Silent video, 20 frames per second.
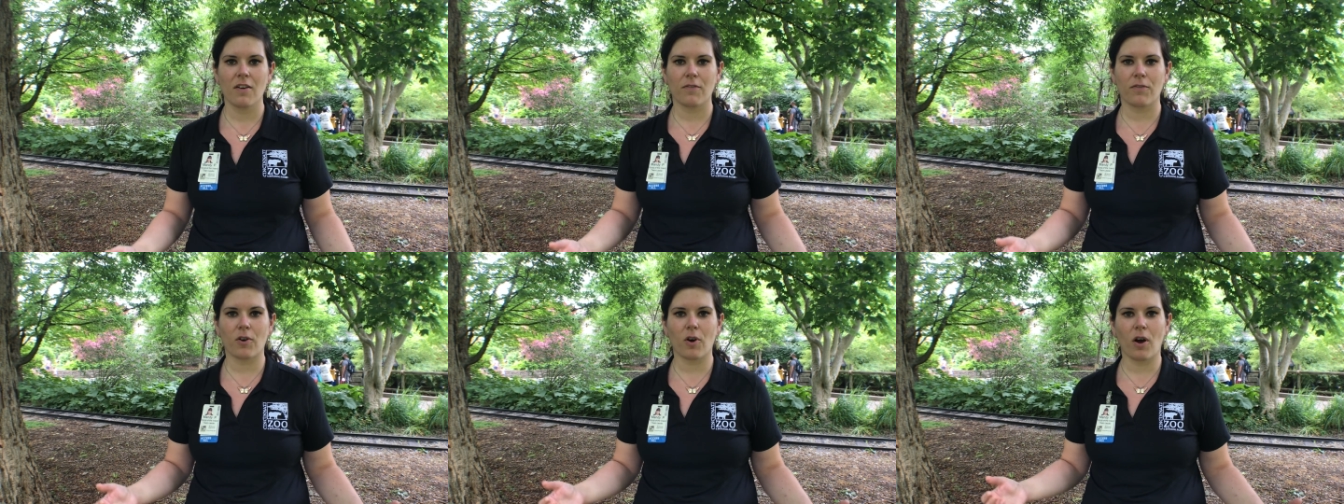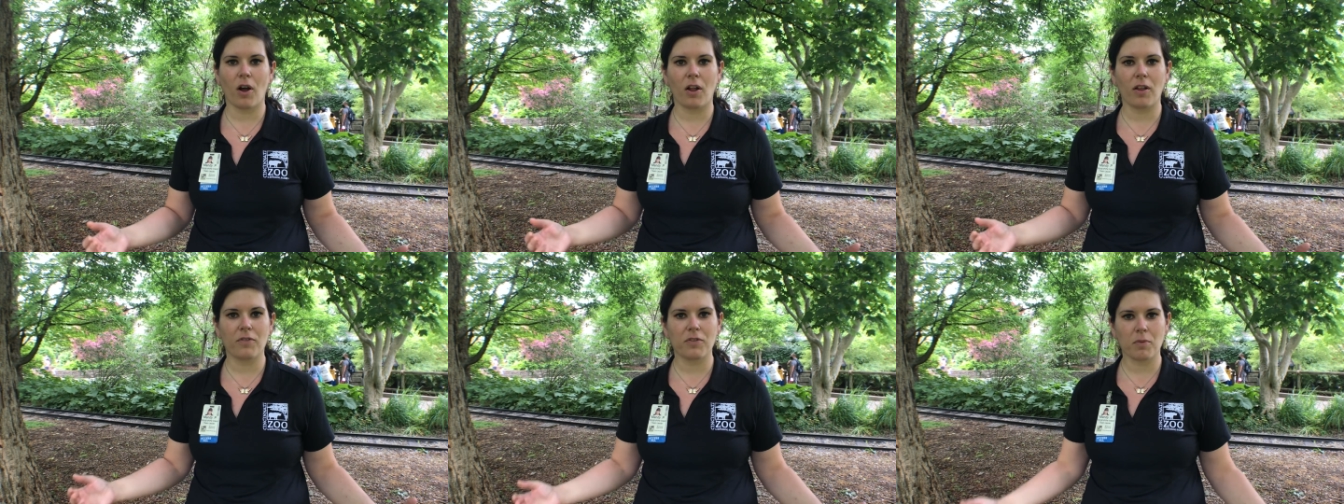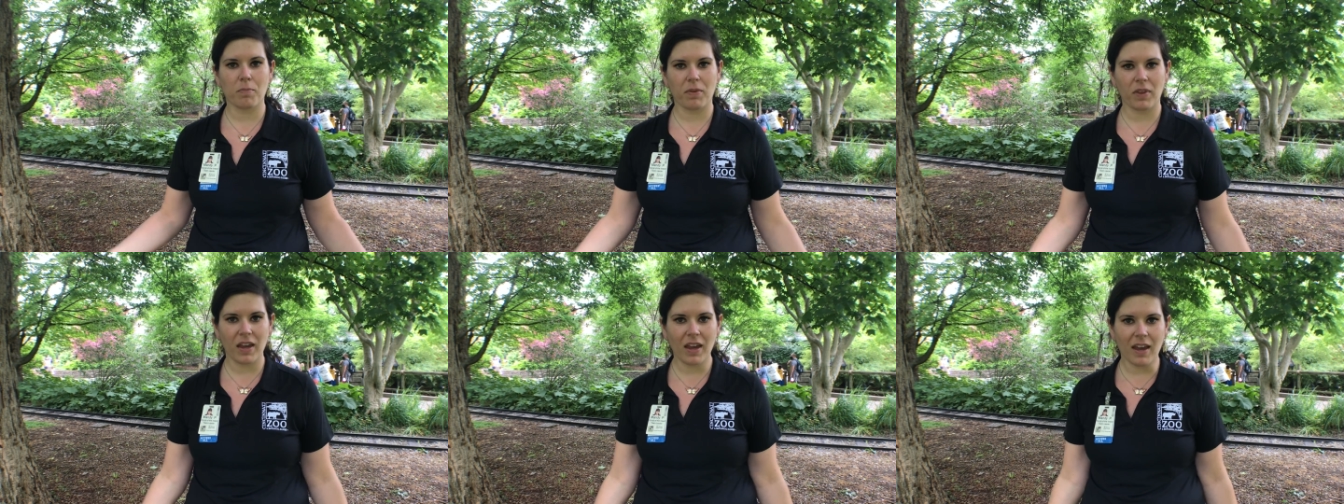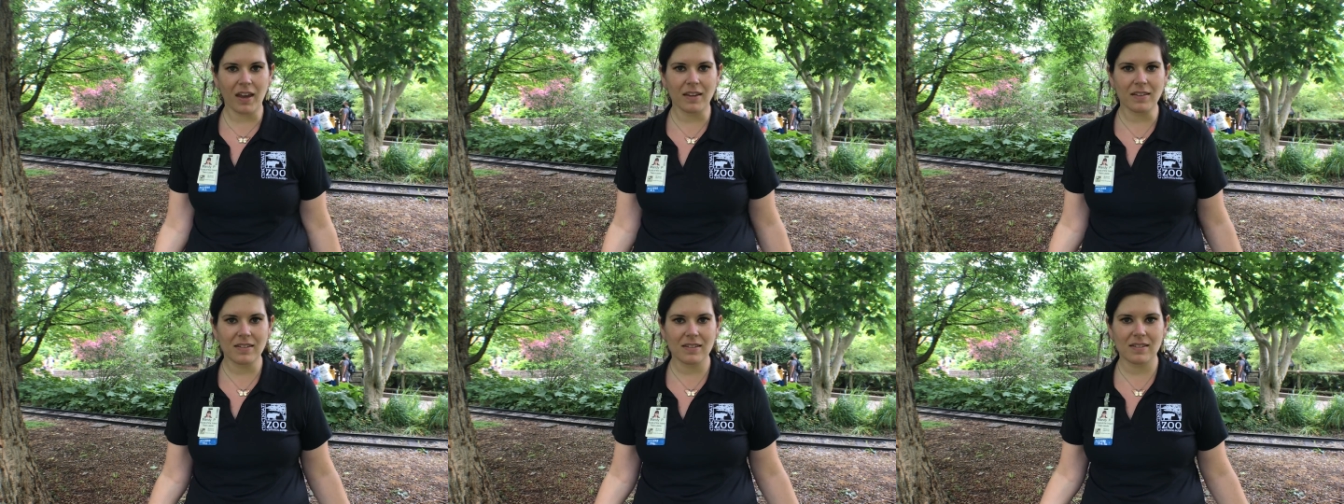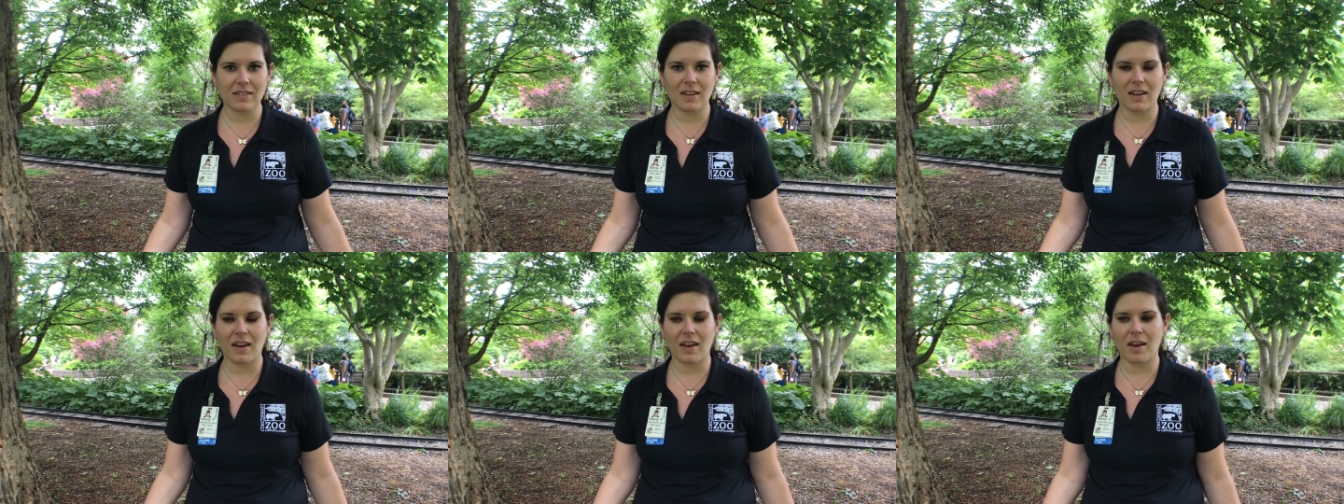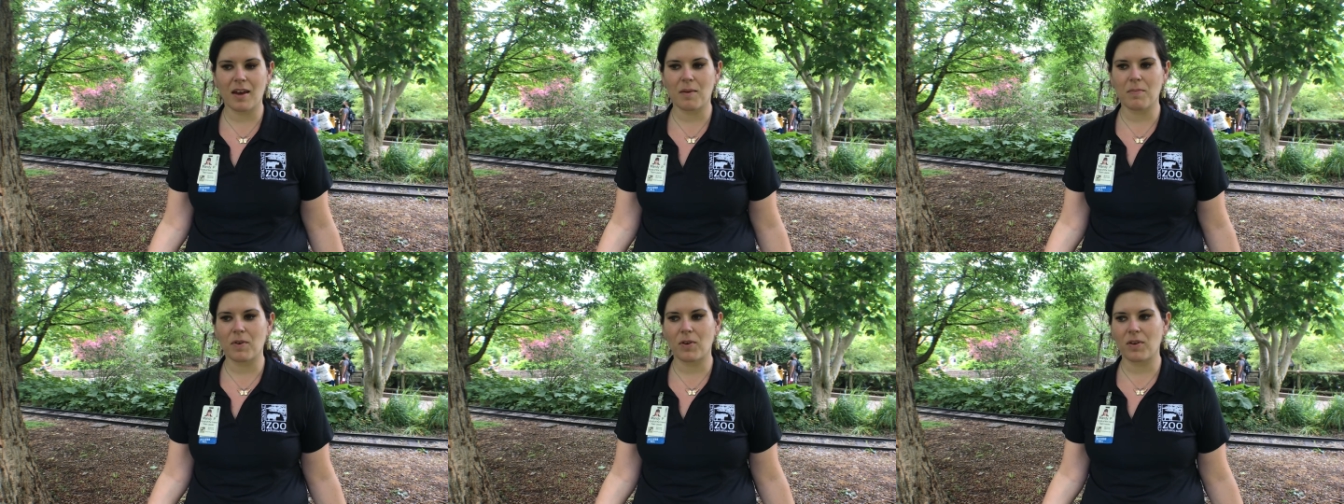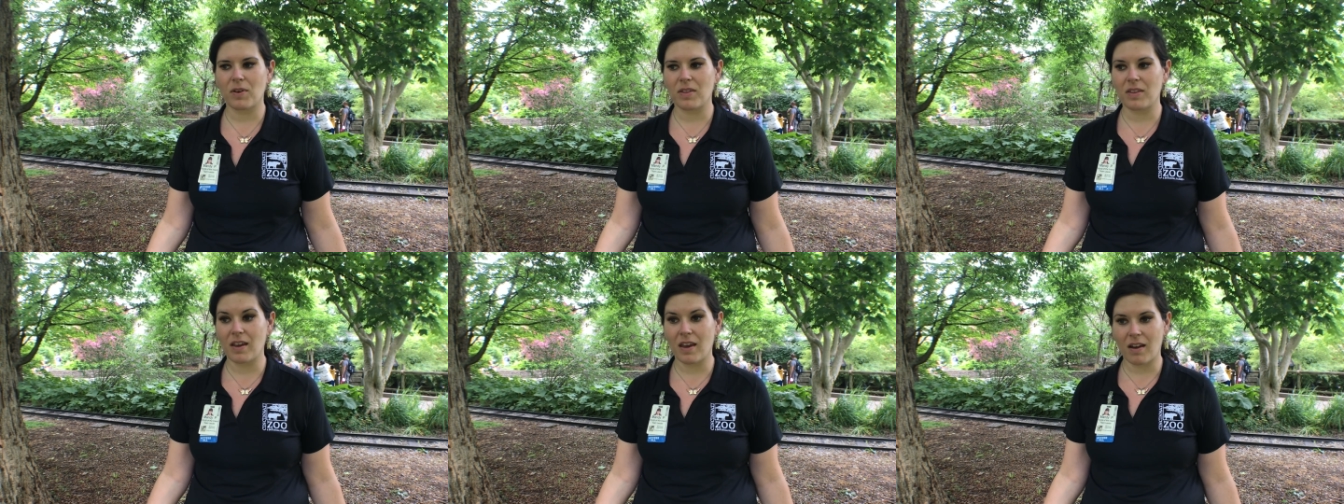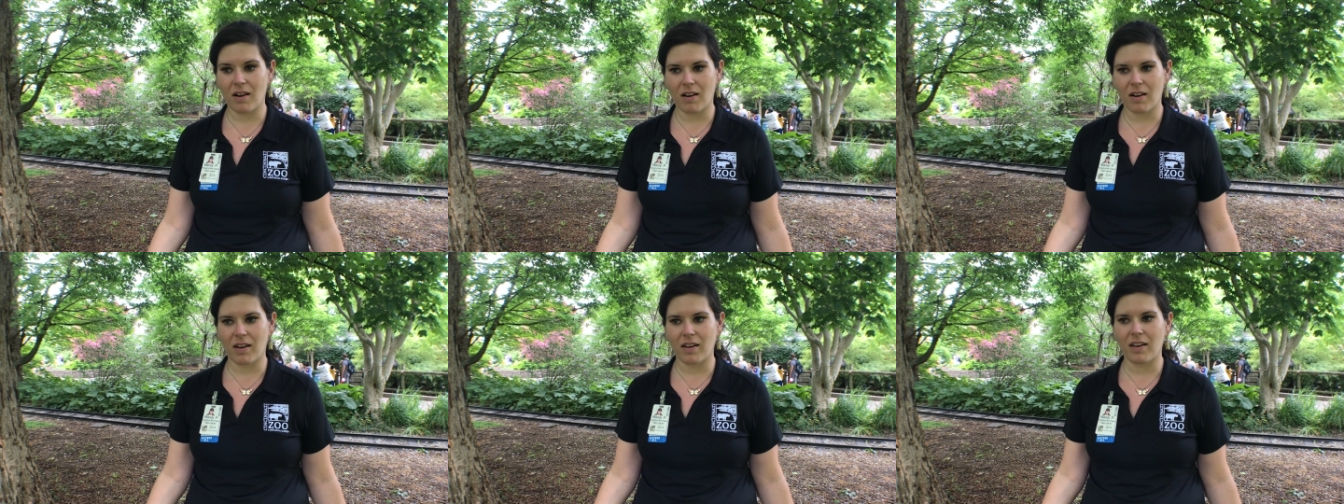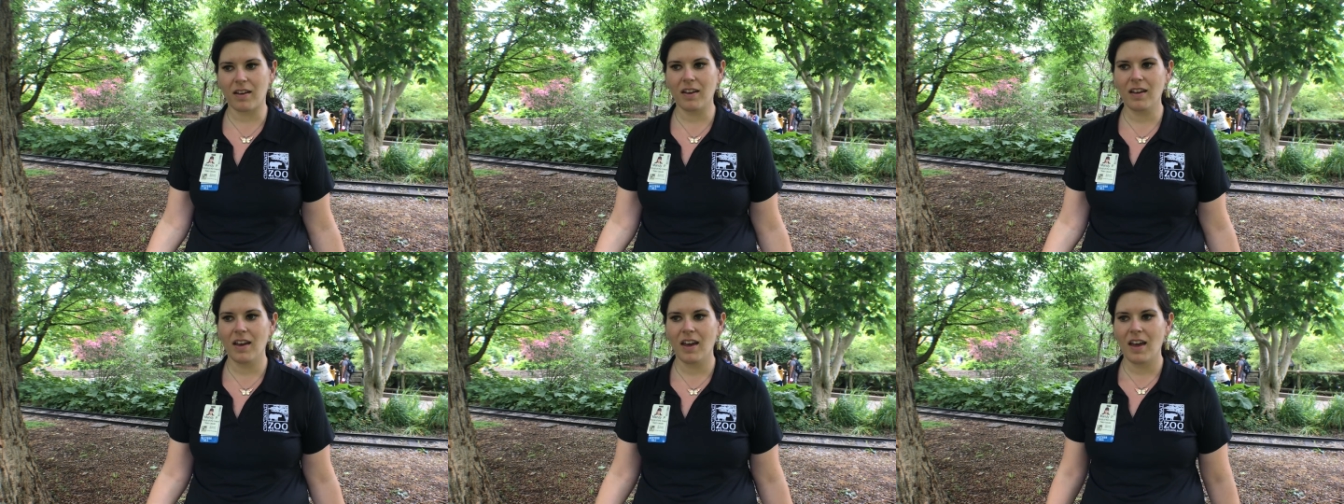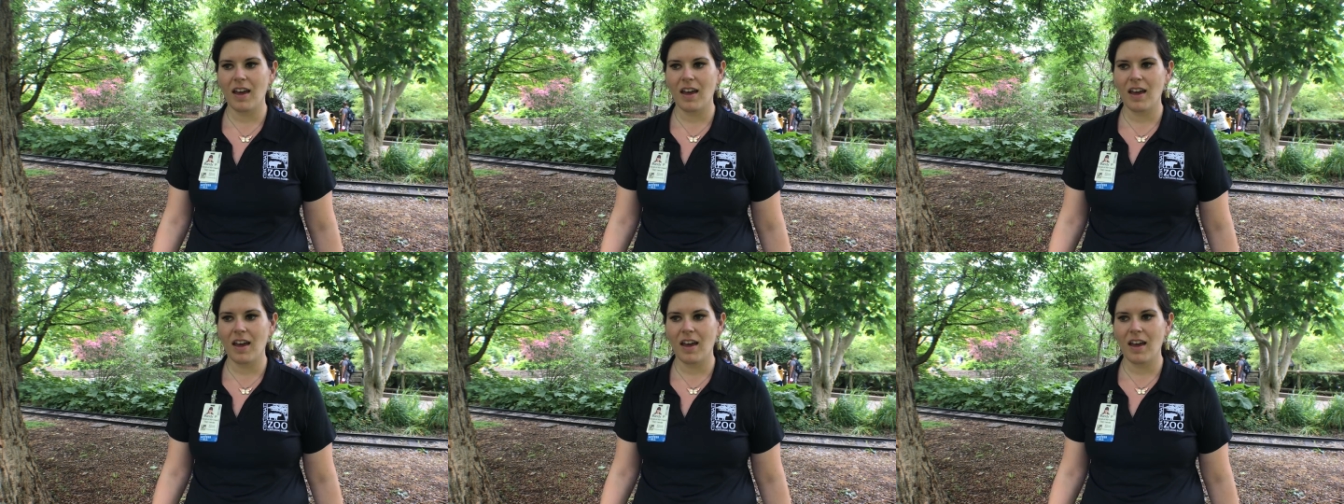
for all of the plants um, in the area